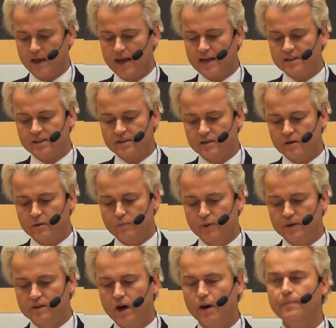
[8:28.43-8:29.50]
It's
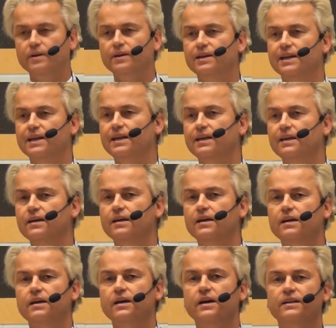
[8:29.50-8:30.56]
predominantly
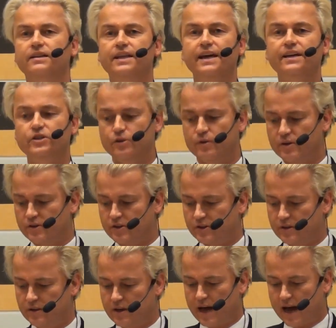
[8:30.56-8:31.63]
a
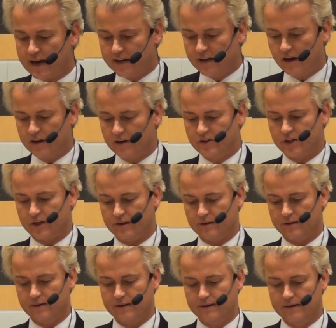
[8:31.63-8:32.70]
dangerous ideology.